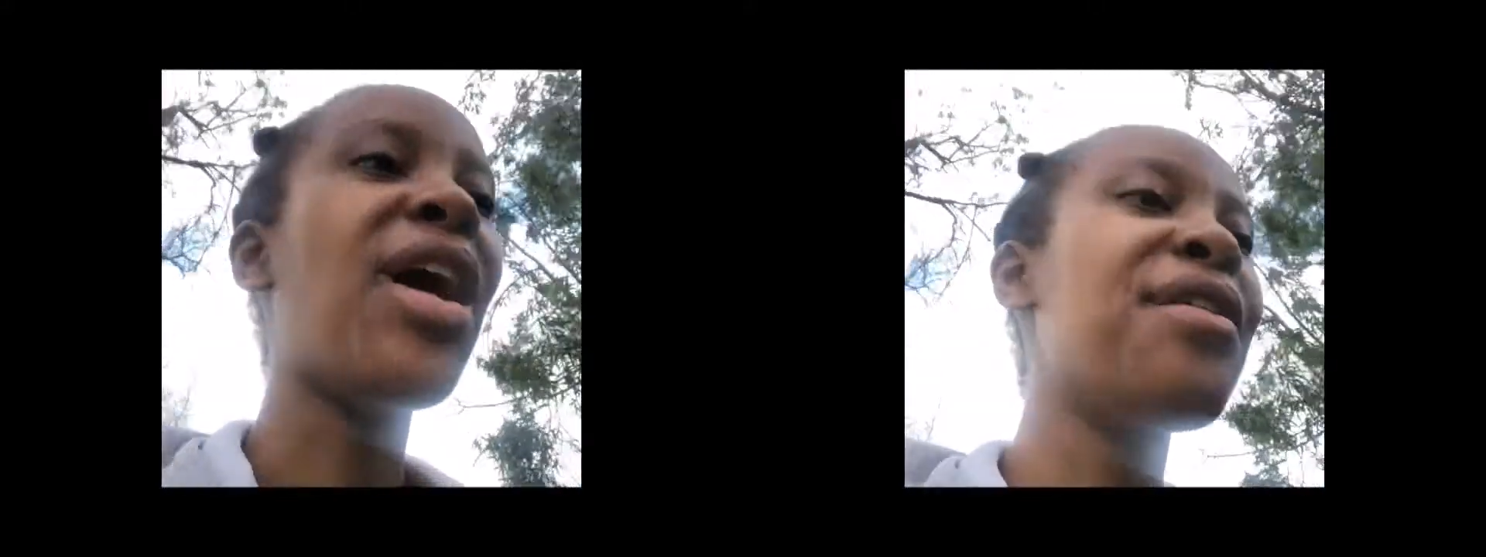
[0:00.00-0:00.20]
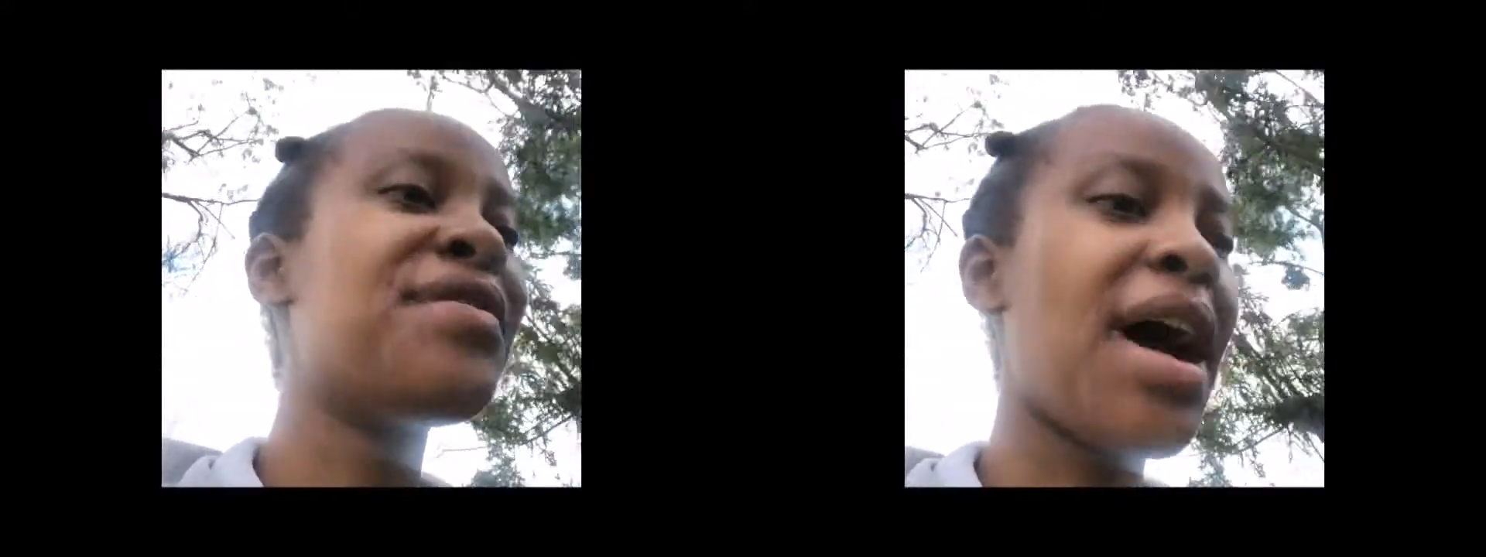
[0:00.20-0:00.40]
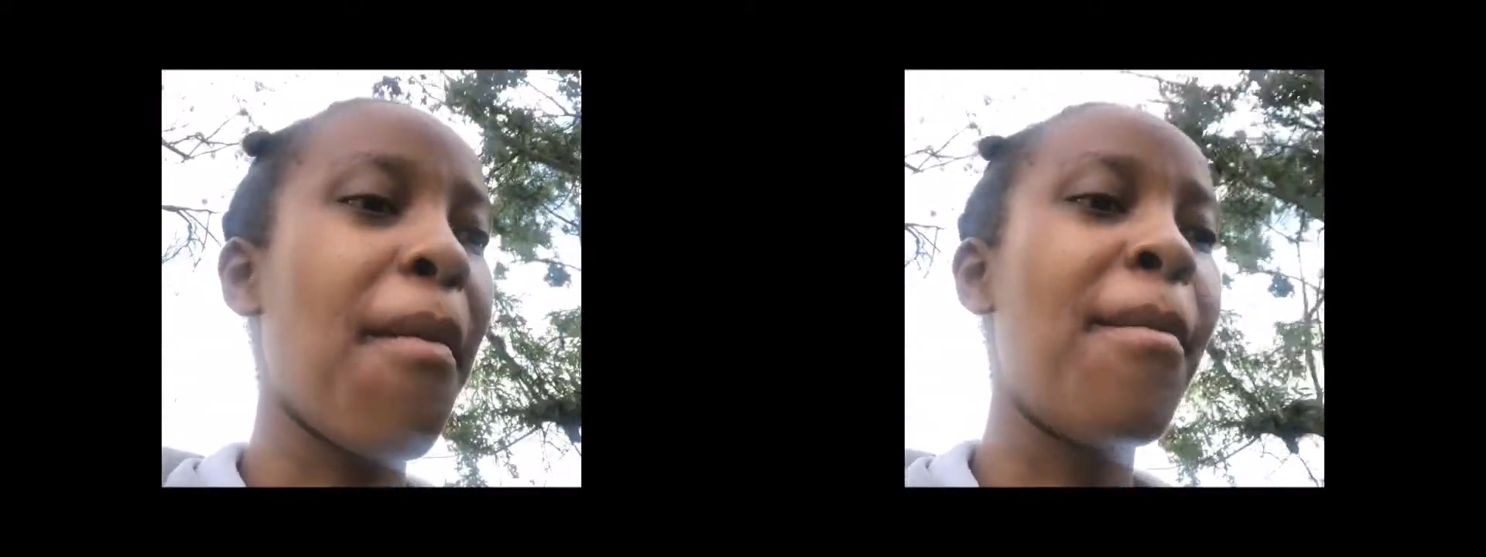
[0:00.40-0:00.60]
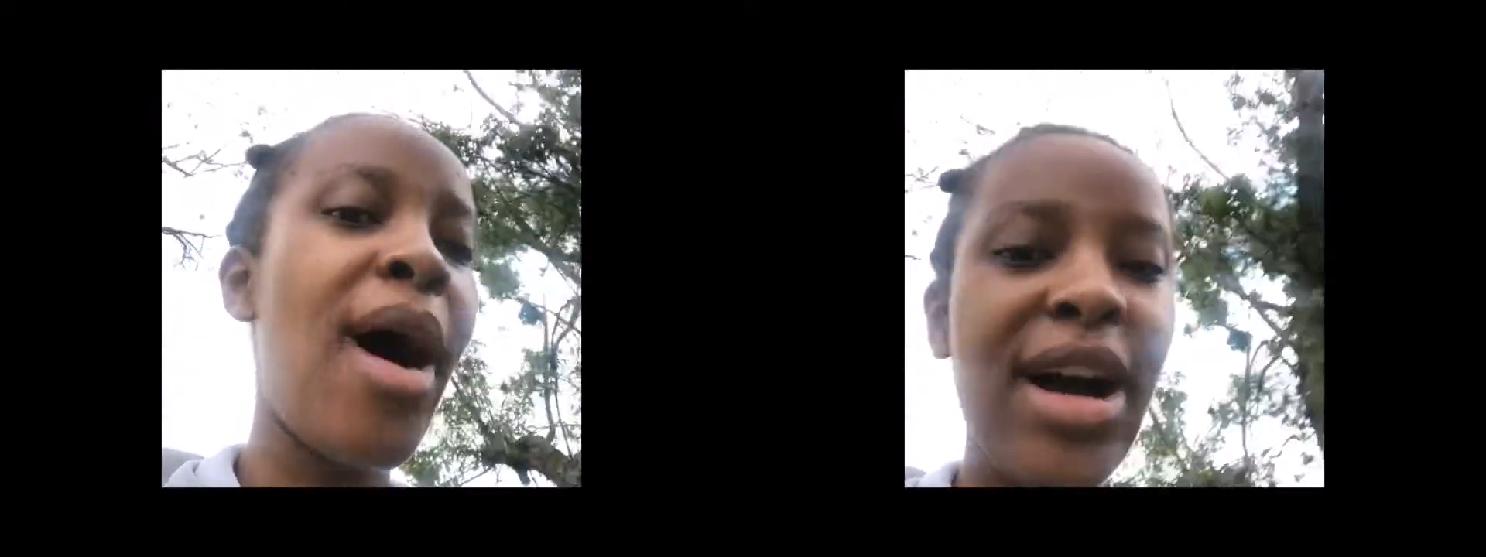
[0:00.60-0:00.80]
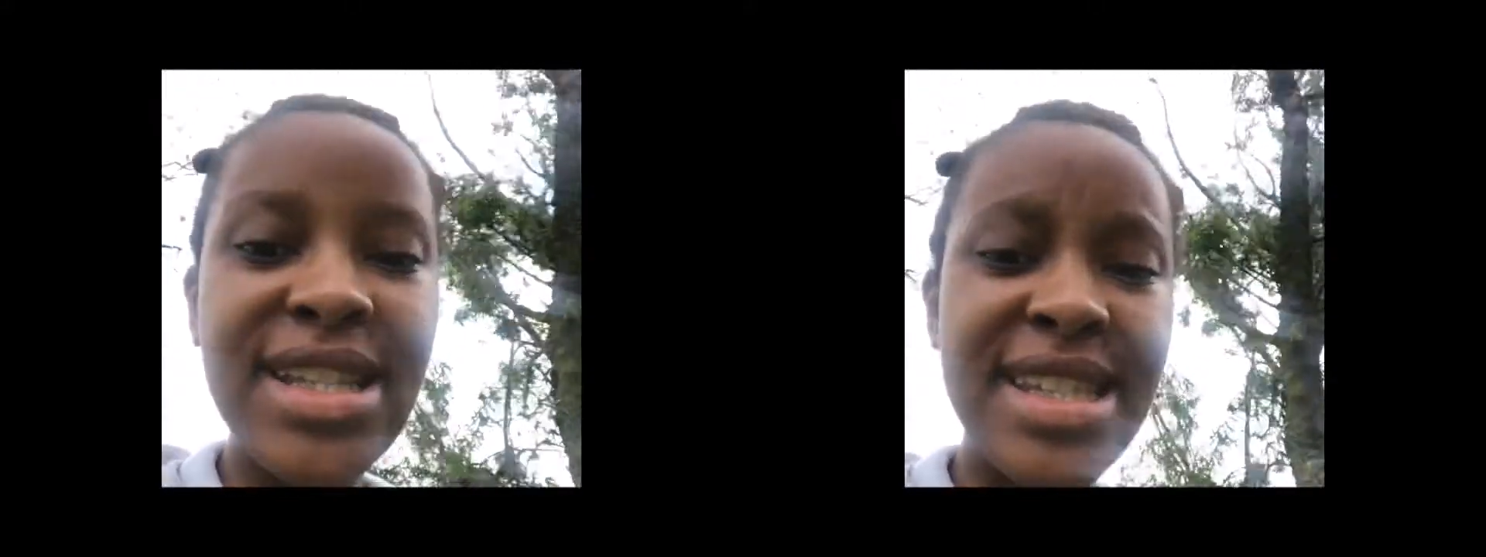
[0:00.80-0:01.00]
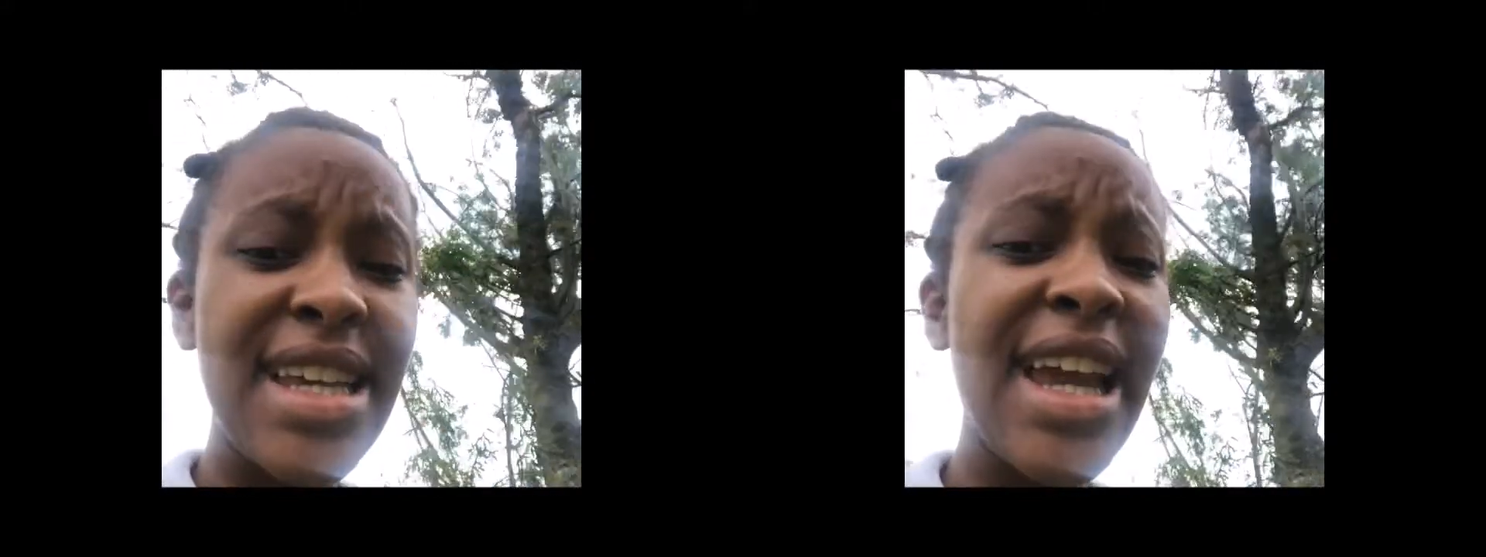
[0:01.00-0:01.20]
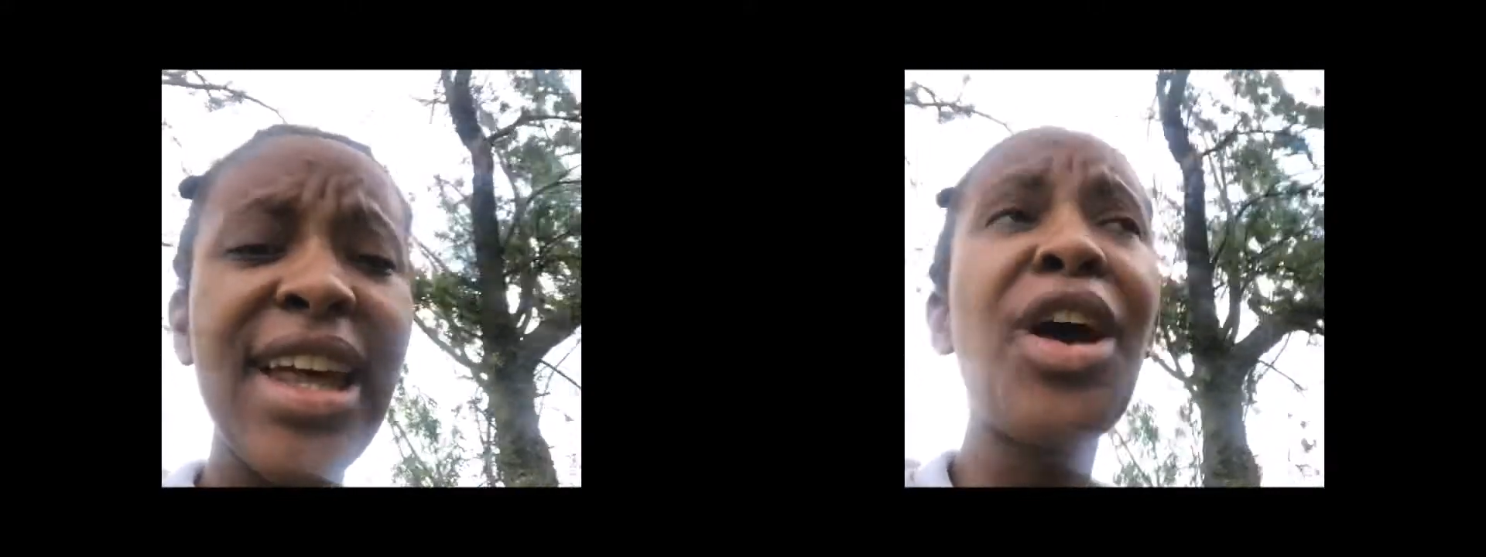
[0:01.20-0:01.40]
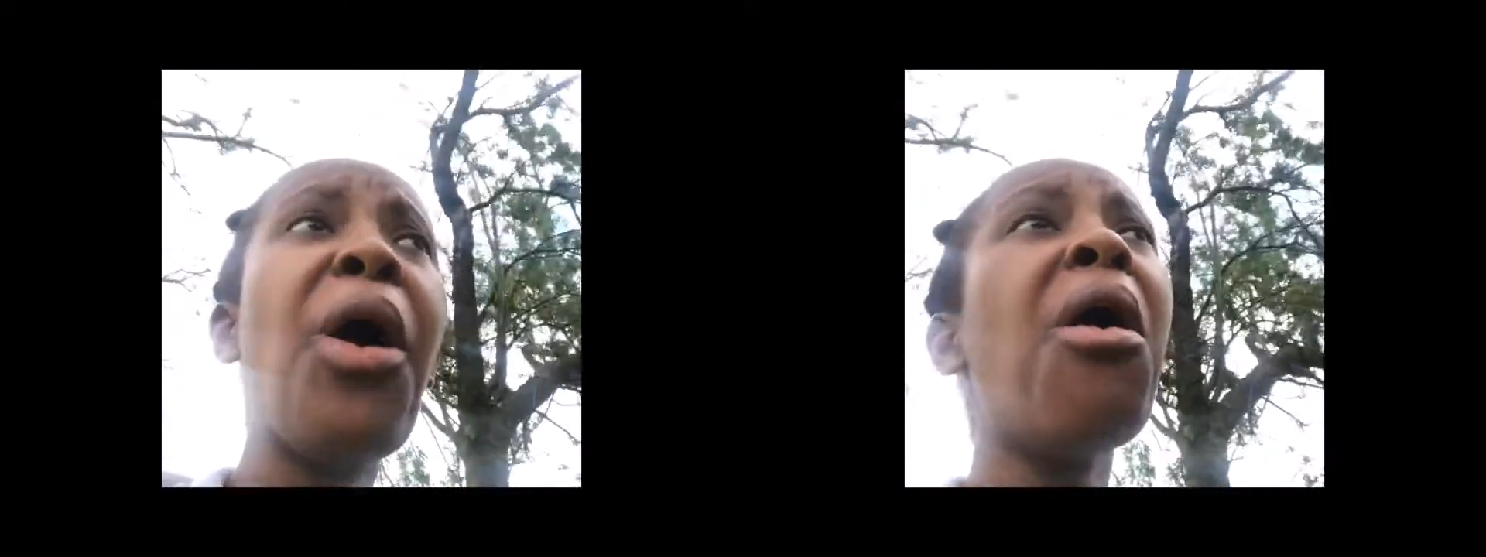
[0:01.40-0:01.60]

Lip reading: of that mark, seeing it